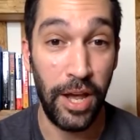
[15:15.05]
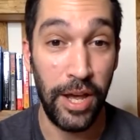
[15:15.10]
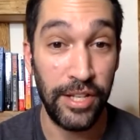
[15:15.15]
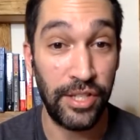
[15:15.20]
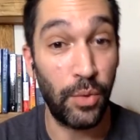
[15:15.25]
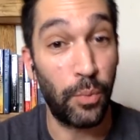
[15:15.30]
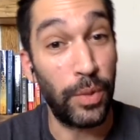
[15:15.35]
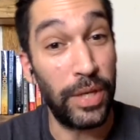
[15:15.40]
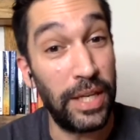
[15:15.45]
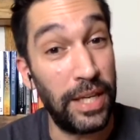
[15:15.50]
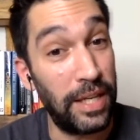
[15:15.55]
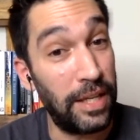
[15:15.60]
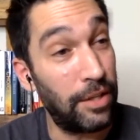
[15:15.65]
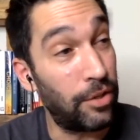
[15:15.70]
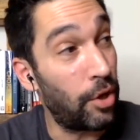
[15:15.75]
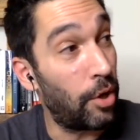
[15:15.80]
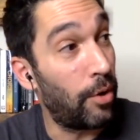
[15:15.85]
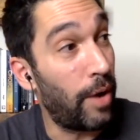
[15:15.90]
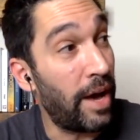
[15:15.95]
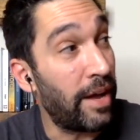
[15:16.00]
So we
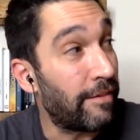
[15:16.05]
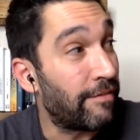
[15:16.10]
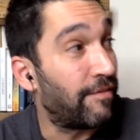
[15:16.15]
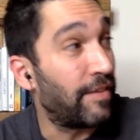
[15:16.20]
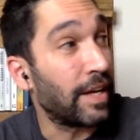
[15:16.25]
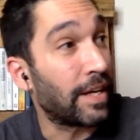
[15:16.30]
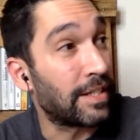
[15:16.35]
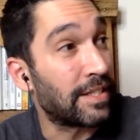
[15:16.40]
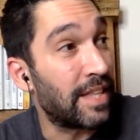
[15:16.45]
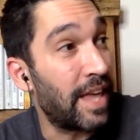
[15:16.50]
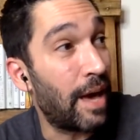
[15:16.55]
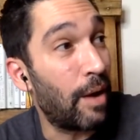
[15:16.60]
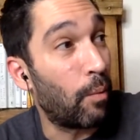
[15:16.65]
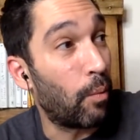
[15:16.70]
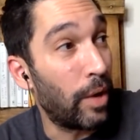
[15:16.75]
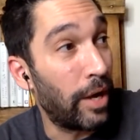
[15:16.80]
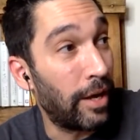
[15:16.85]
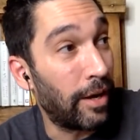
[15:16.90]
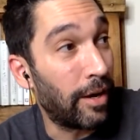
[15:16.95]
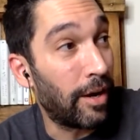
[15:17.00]
know how to fix that
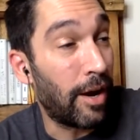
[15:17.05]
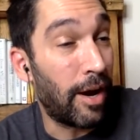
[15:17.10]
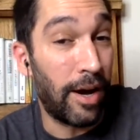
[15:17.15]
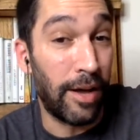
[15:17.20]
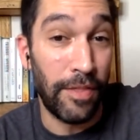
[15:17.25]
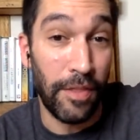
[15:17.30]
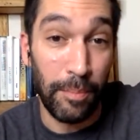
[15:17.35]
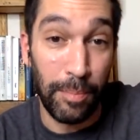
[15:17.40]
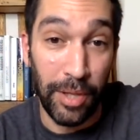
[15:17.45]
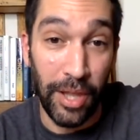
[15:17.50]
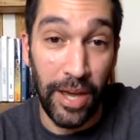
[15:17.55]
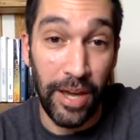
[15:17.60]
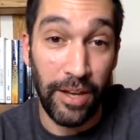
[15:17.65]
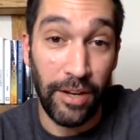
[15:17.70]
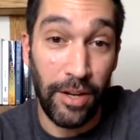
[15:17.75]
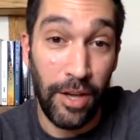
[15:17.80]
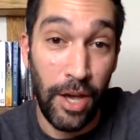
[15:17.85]
wing on the plane.